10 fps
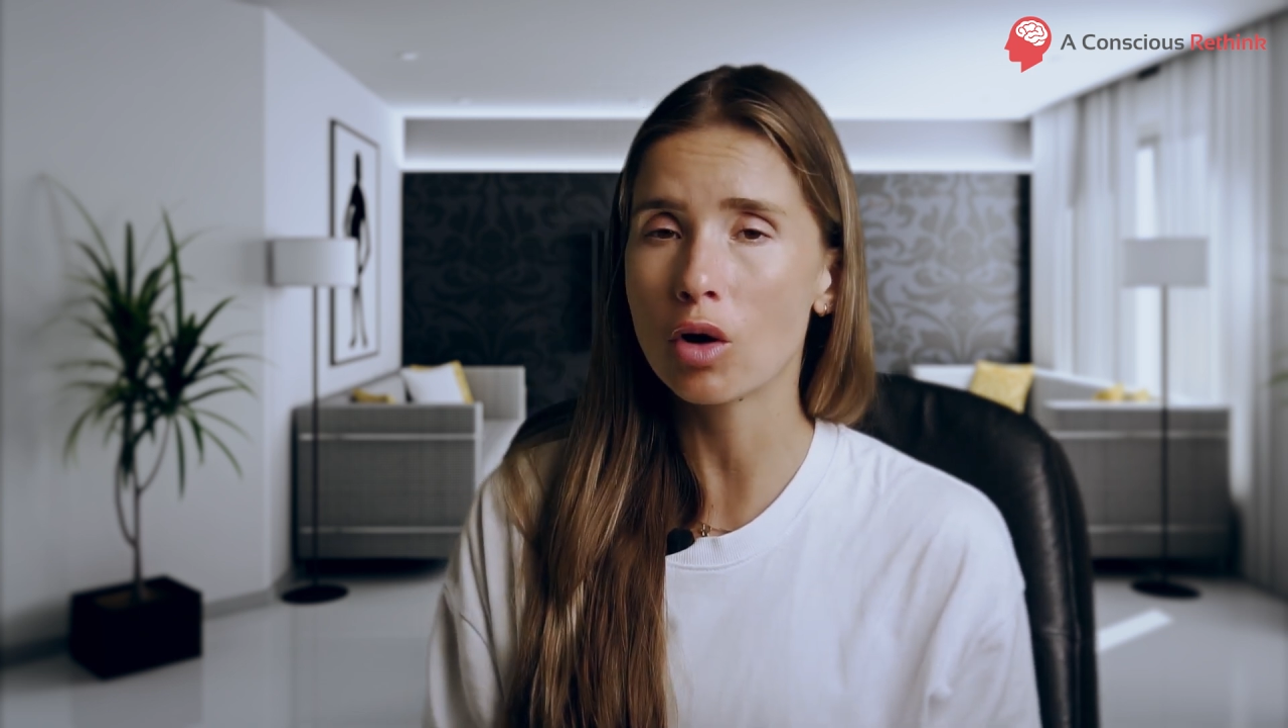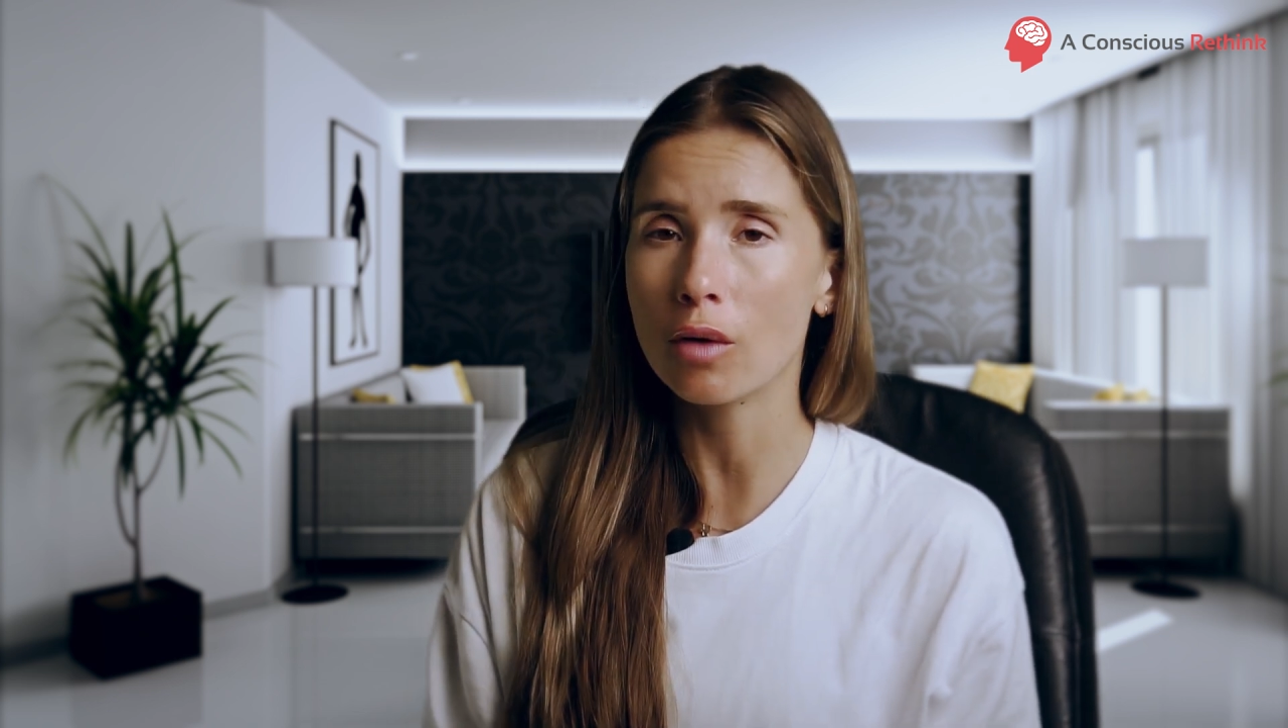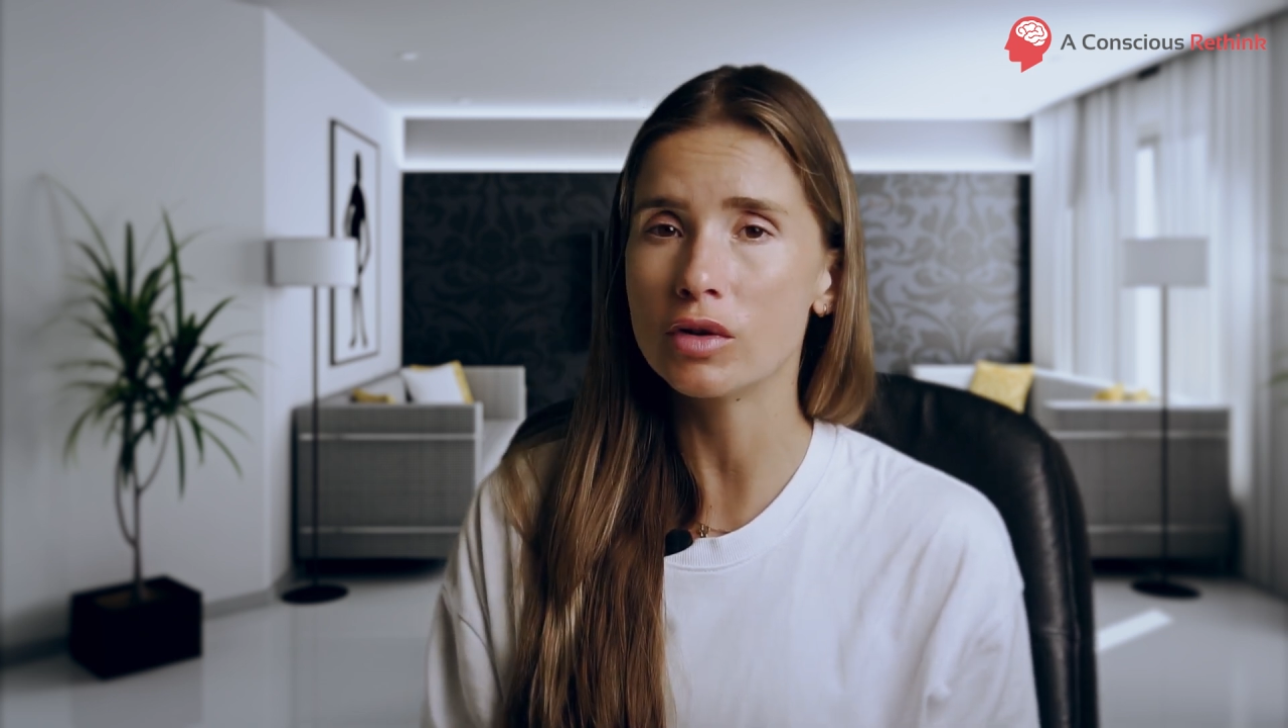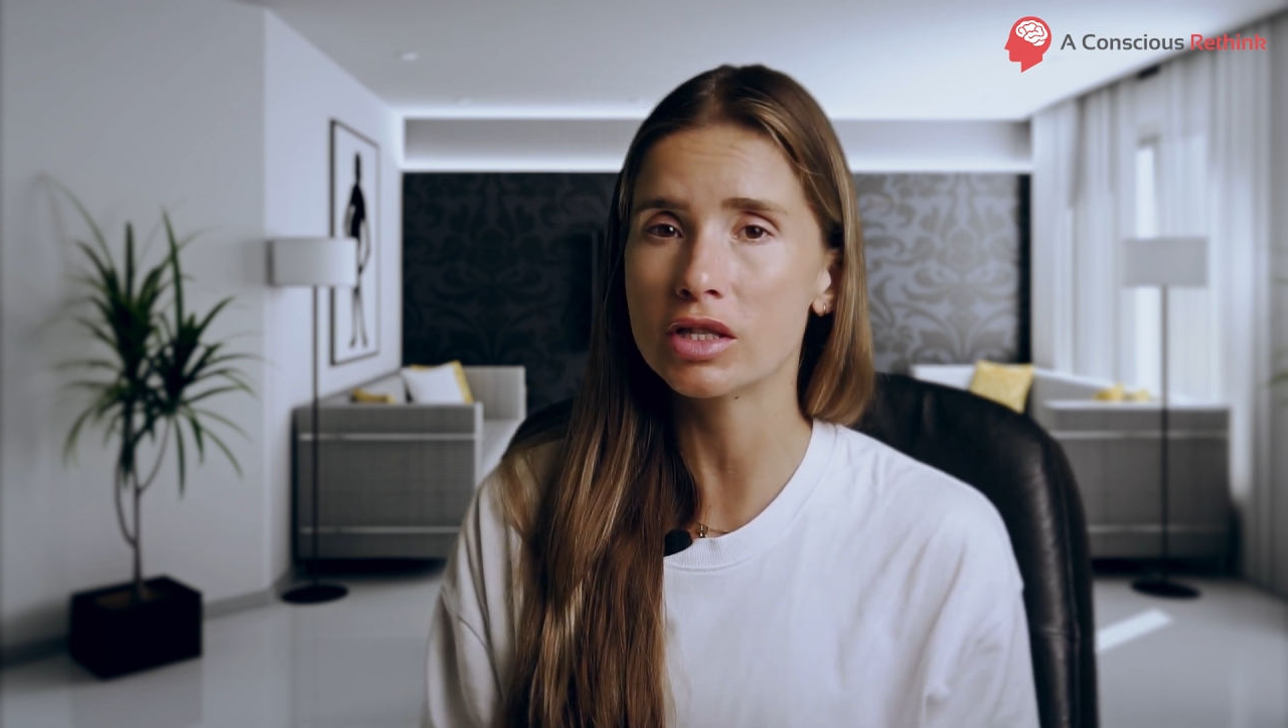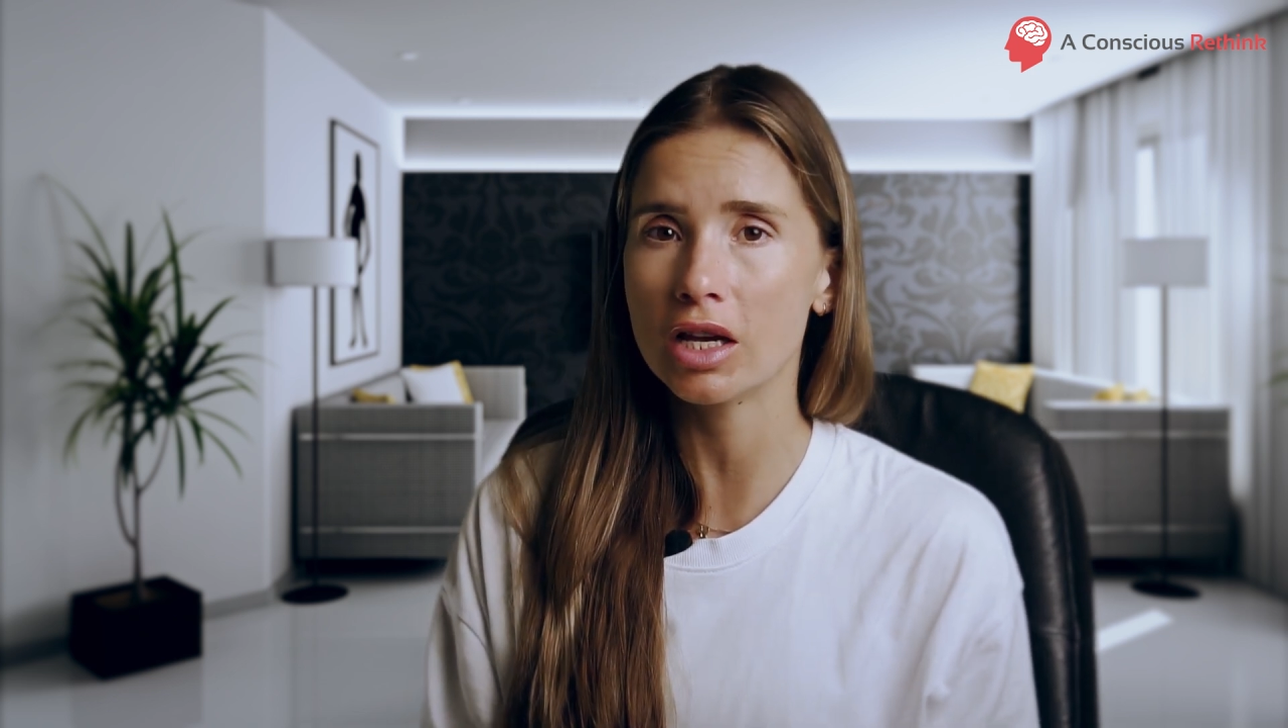
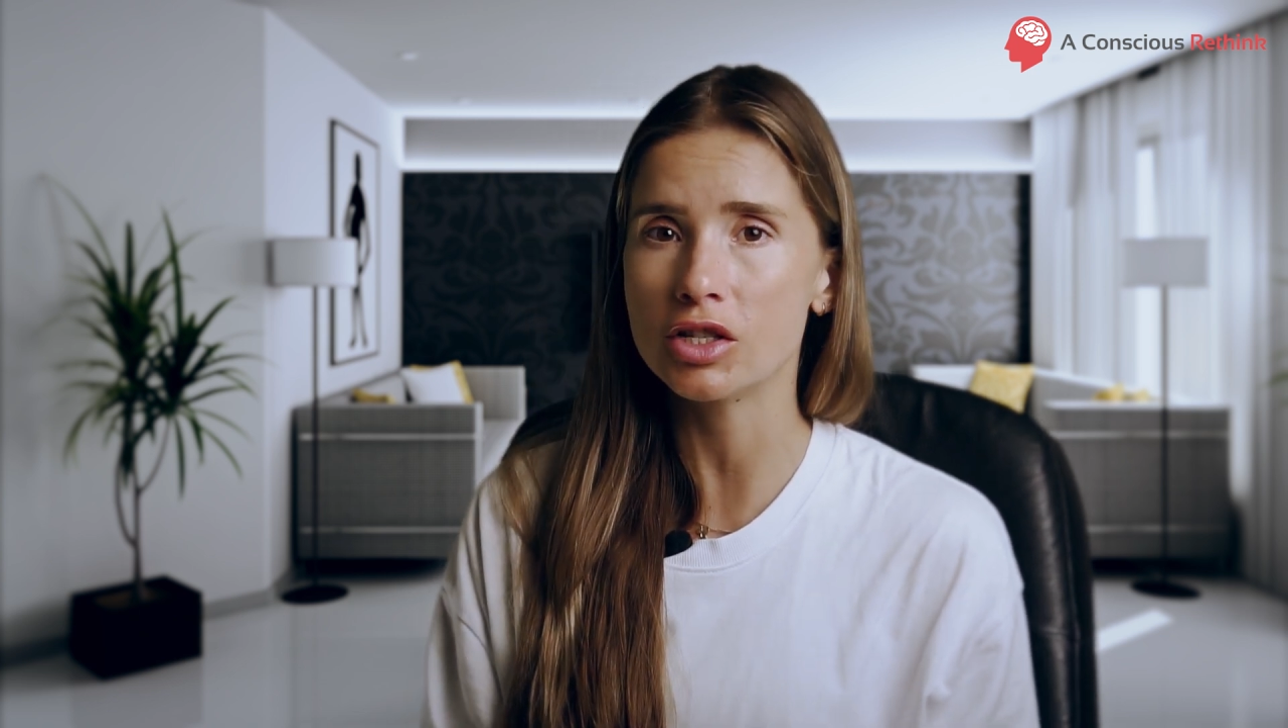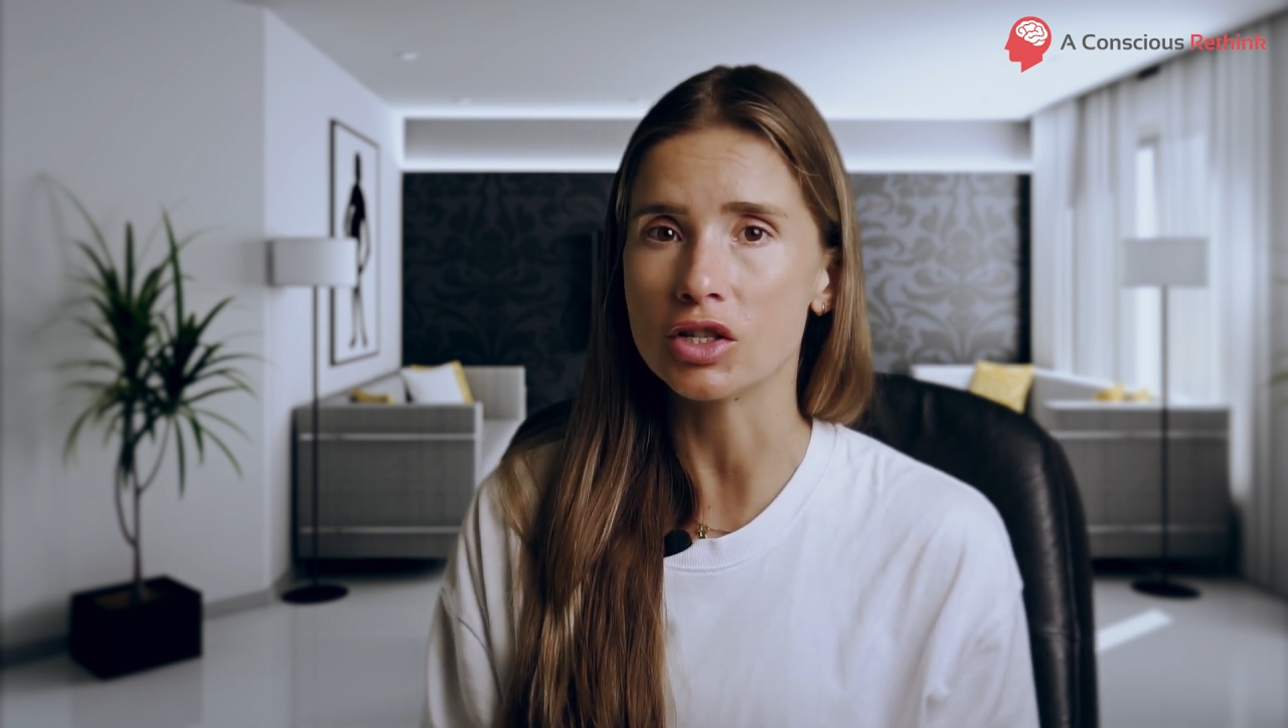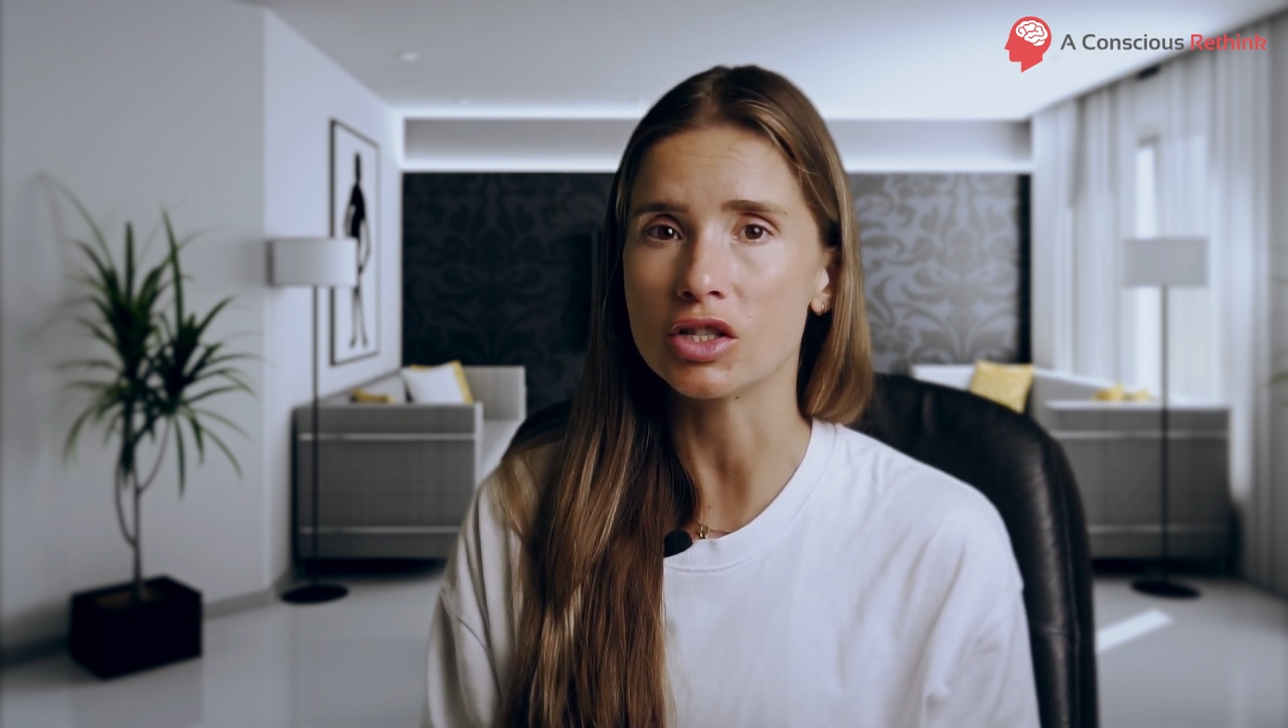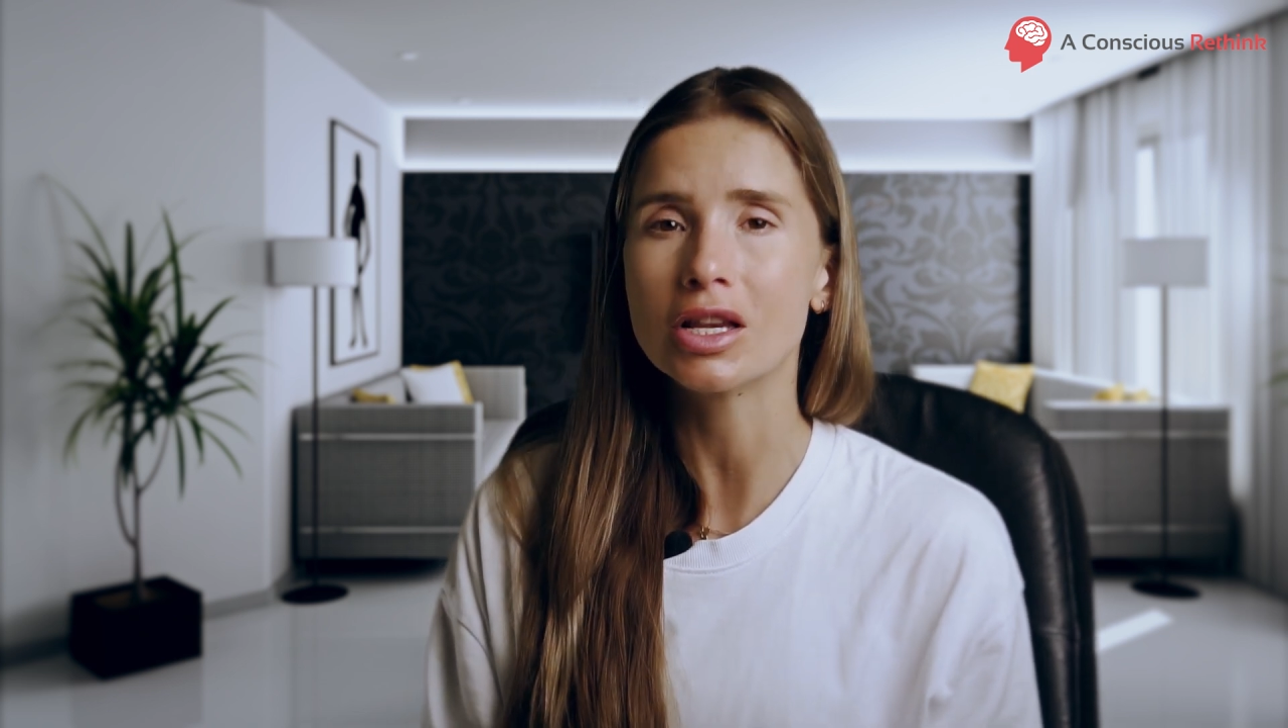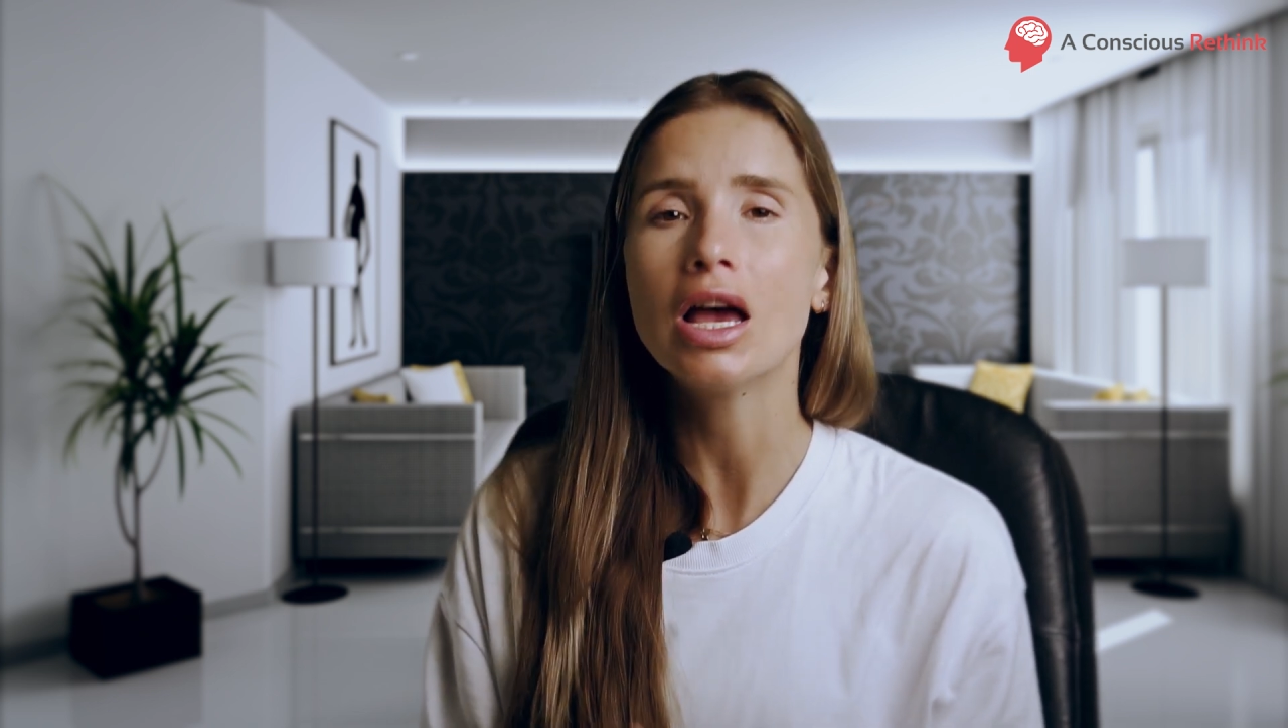
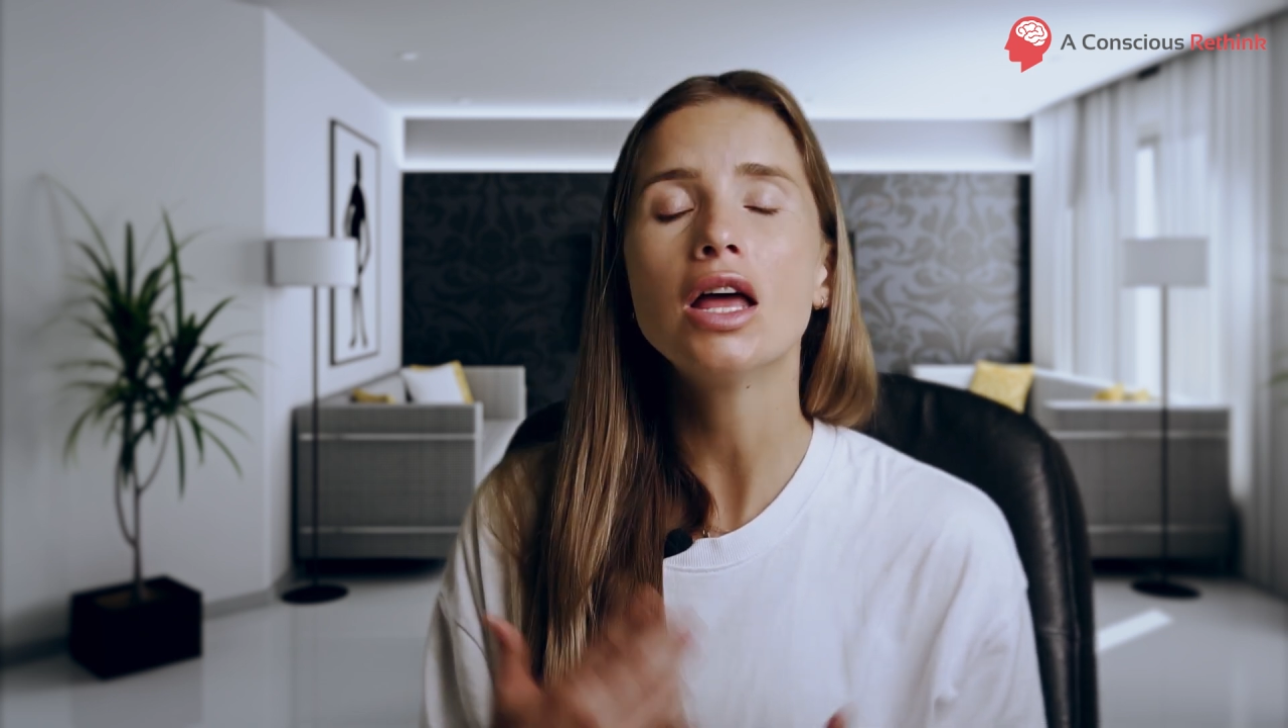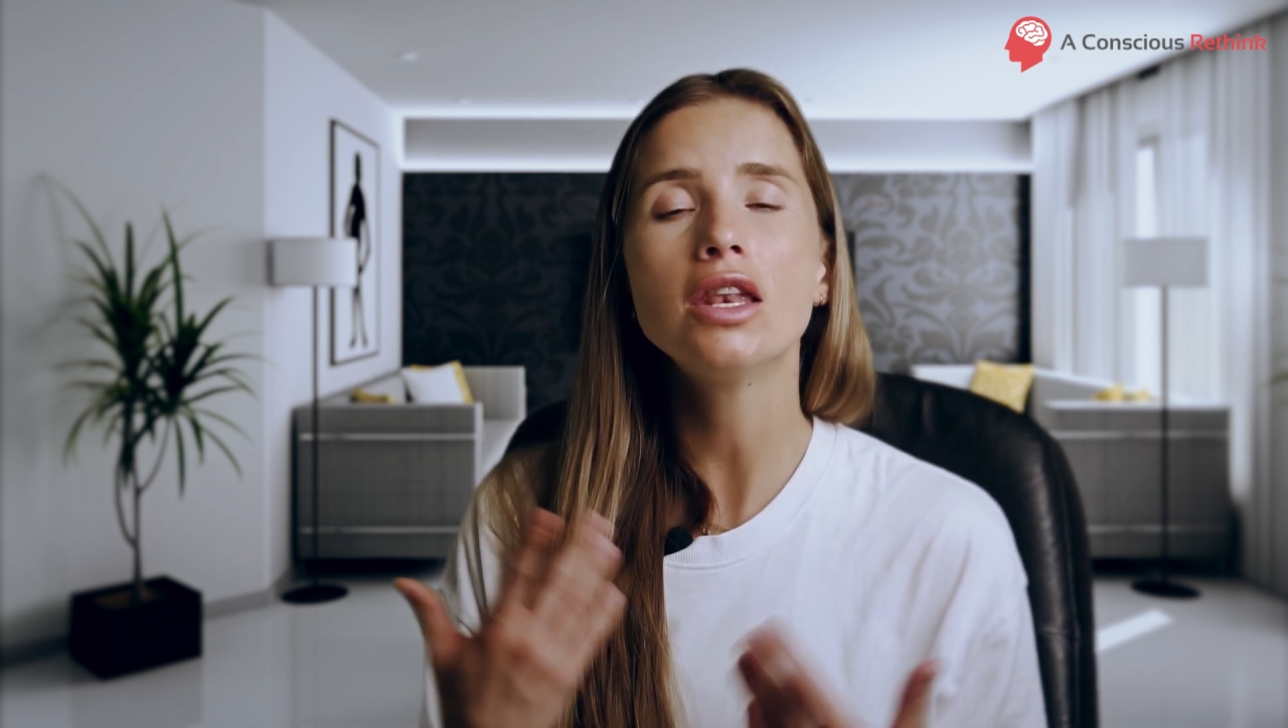conversations,